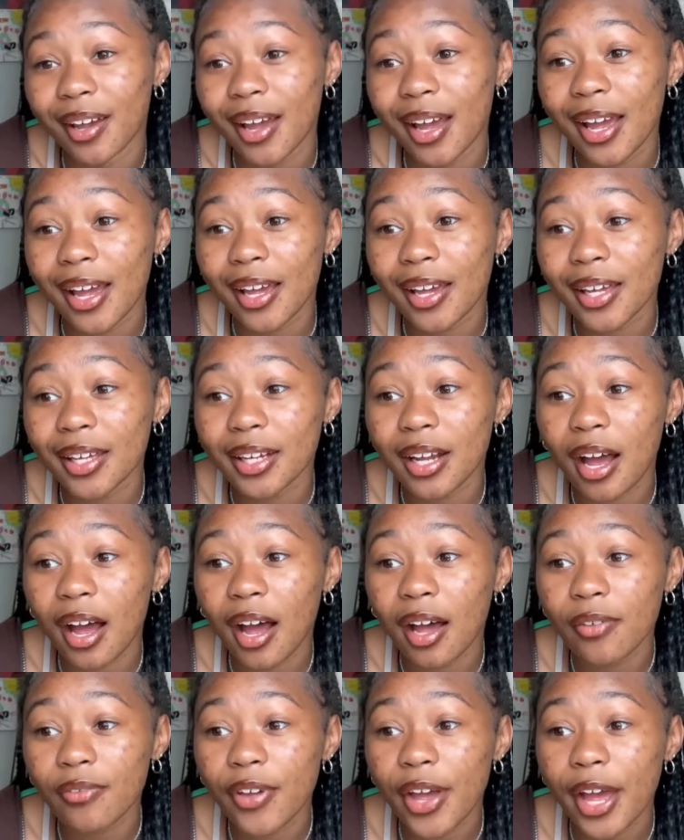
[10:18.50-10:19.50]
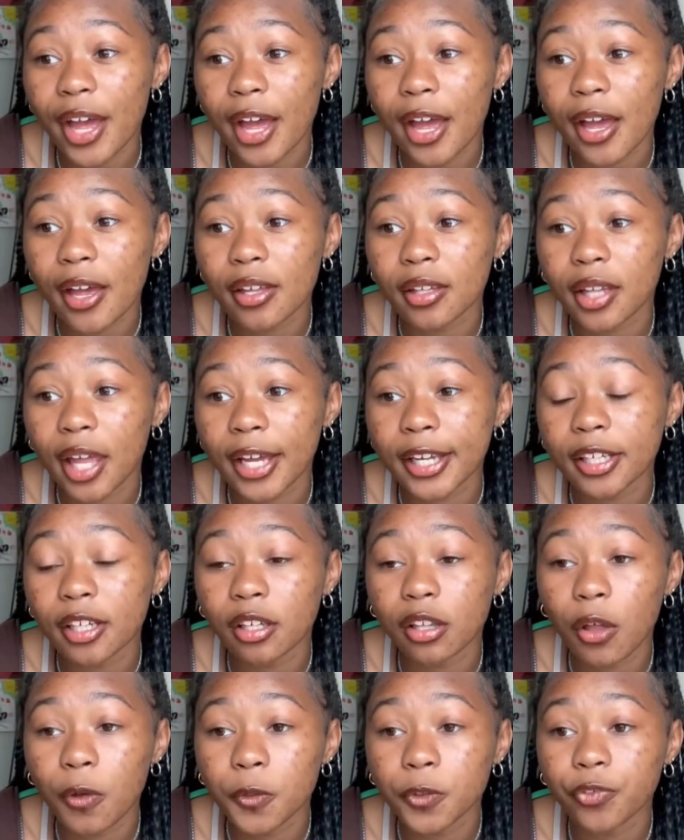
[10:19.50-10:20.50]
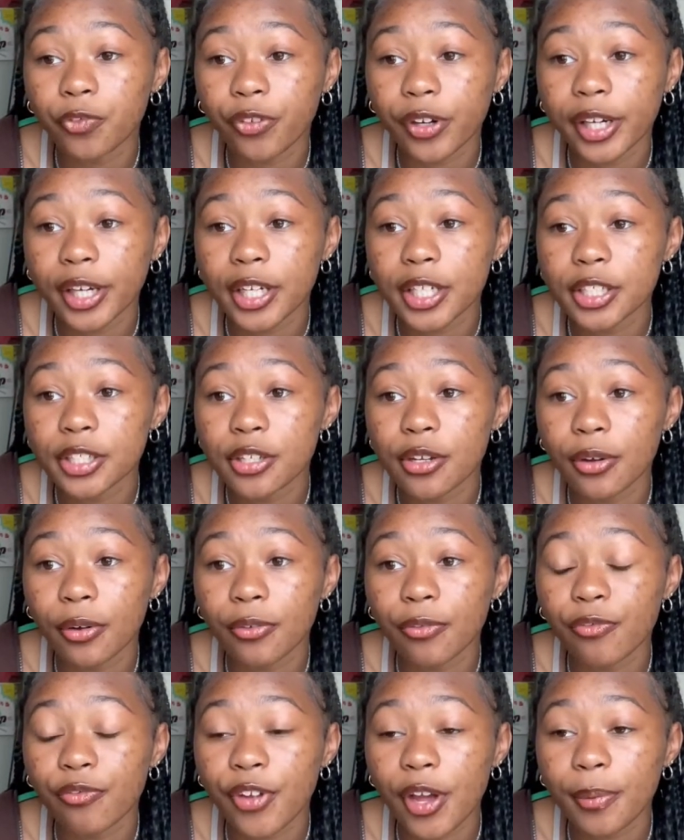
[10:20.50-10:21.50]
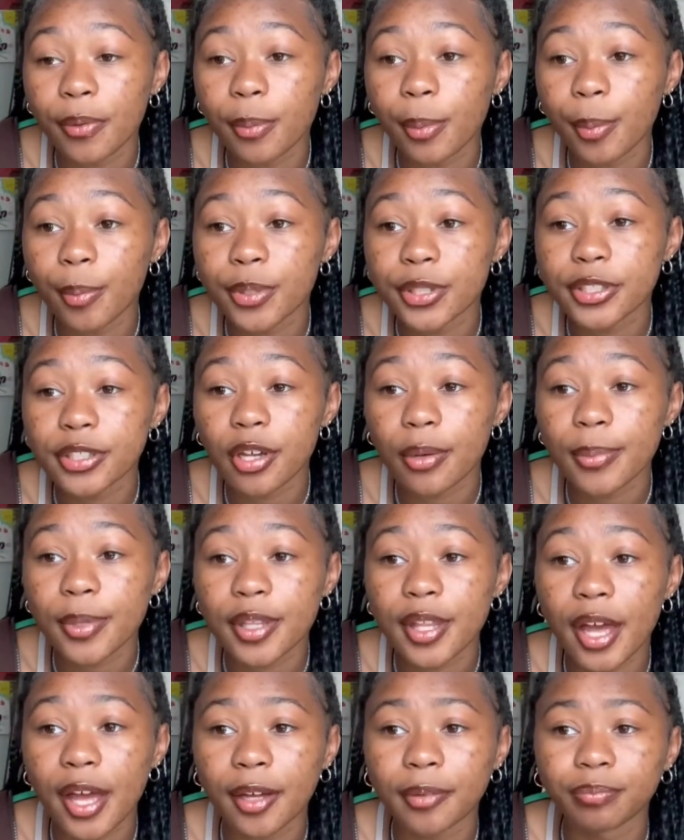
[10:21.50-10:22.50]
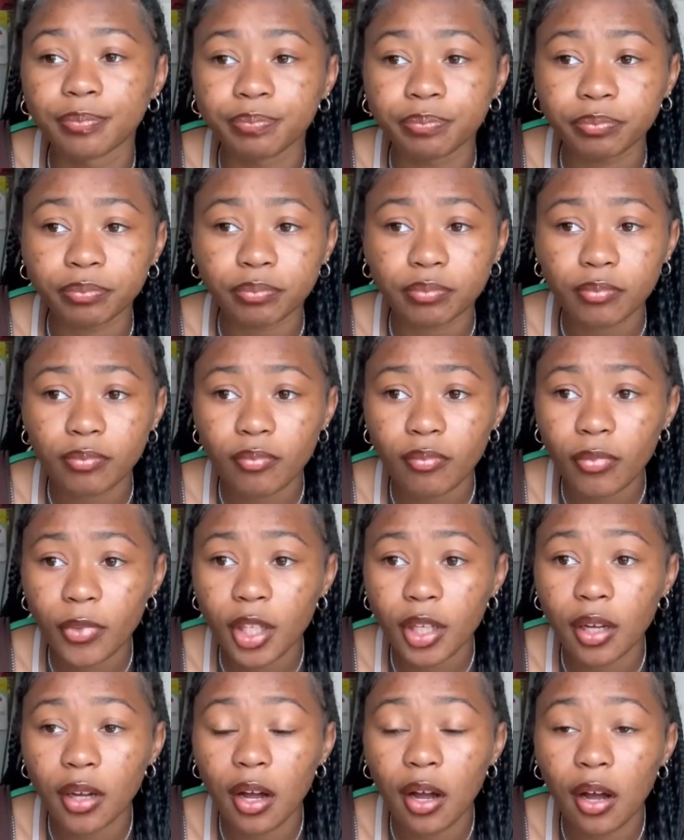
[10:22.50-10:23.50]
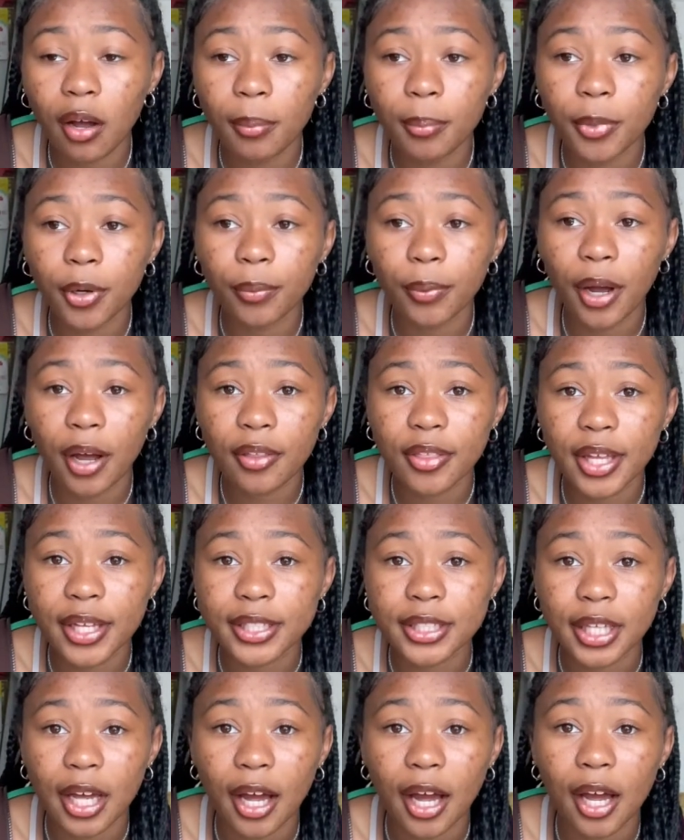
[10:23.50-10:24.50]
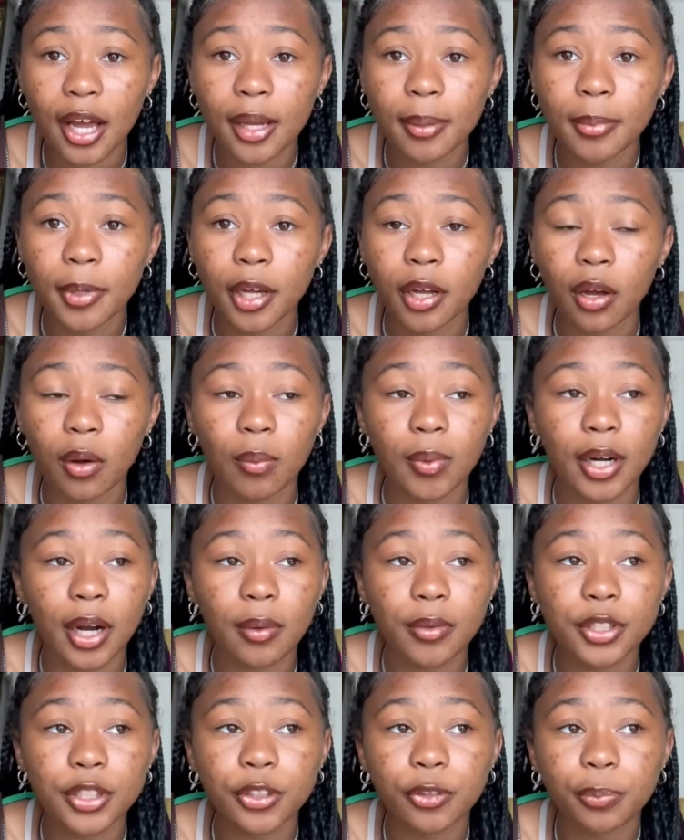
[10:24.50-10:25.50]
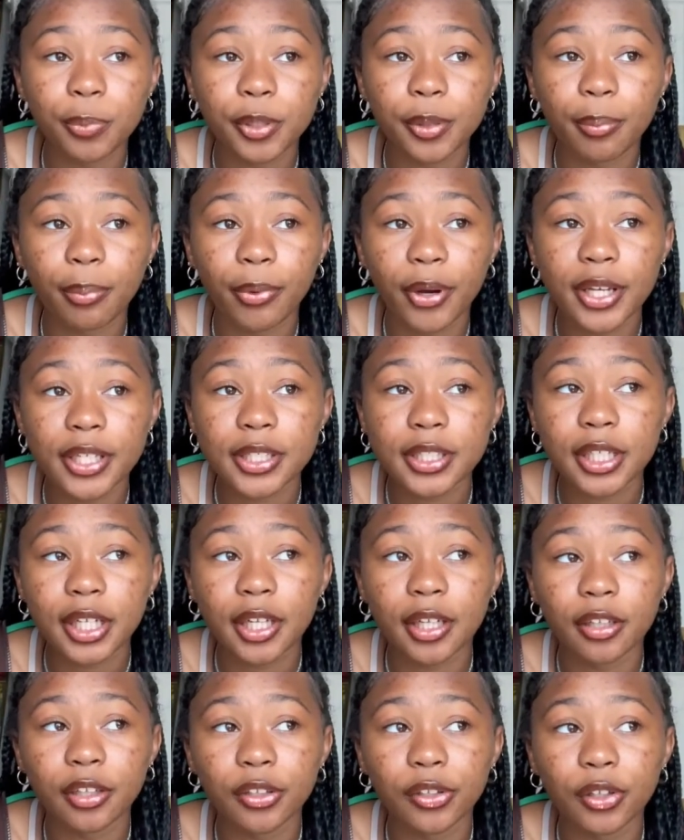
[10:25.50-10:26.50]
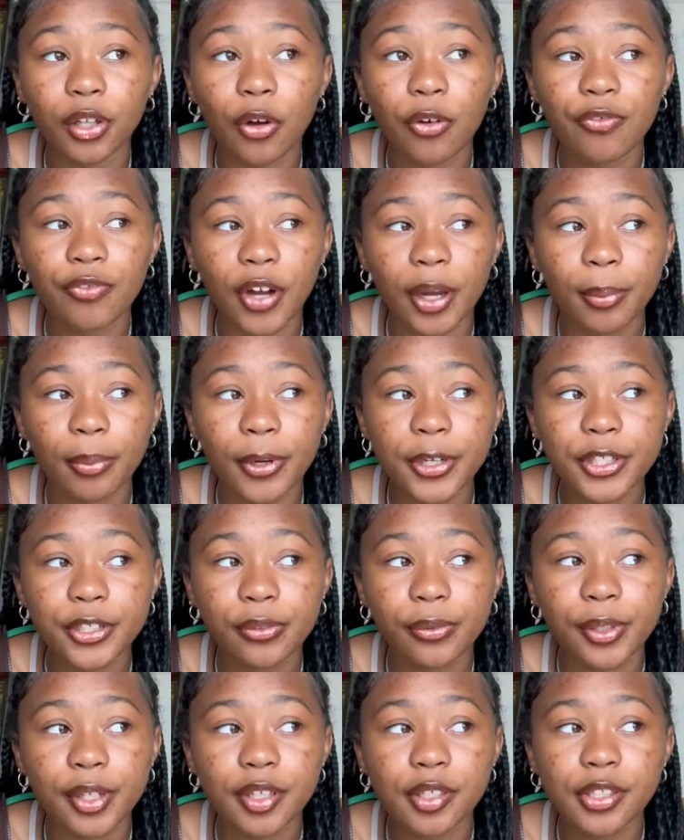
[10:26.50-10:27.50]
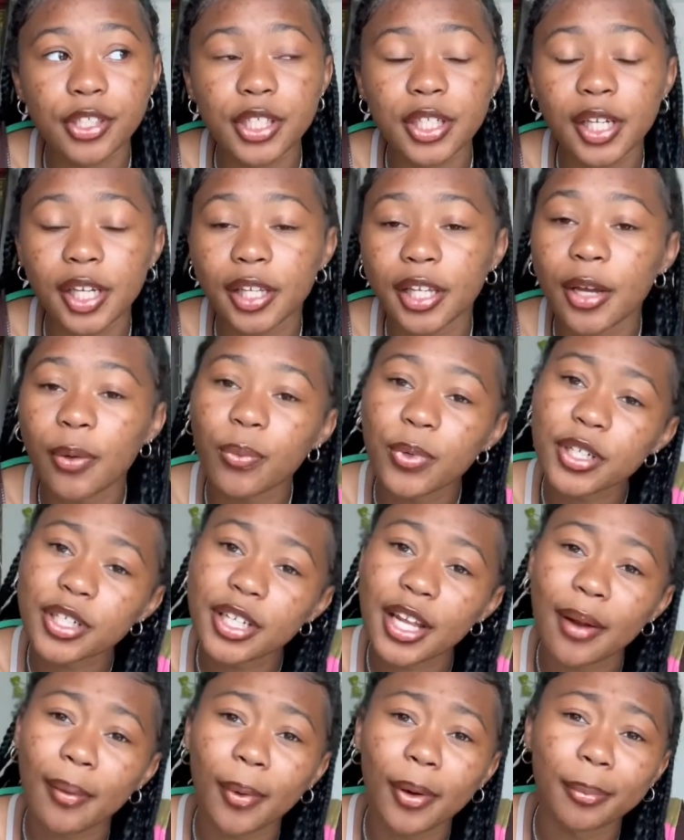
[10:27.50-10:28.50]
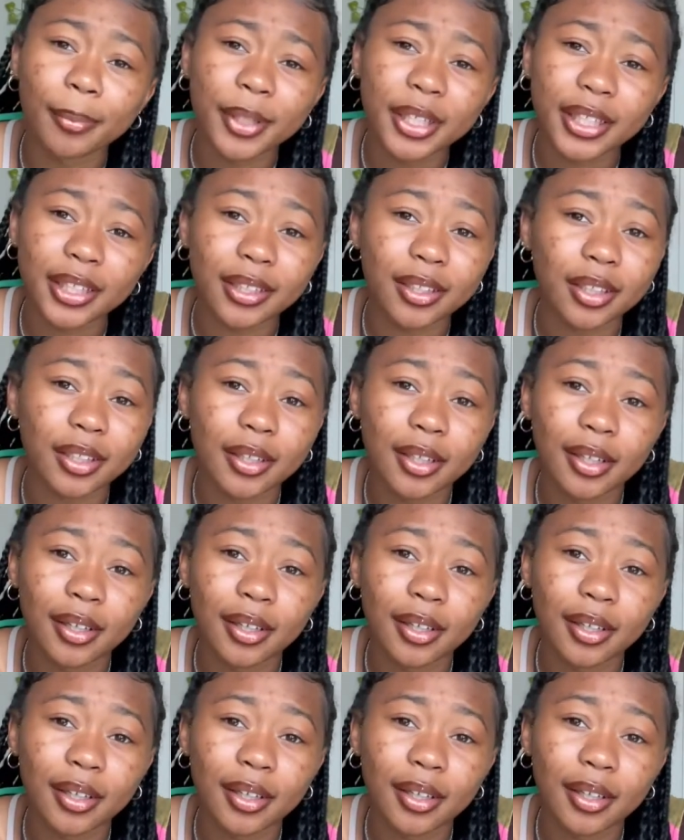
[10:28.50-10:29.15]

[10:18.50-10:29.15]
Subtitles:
And I've had like close friends or family members tell me that around that time when I was super depressed and low vibrational energy, that they wish they were me.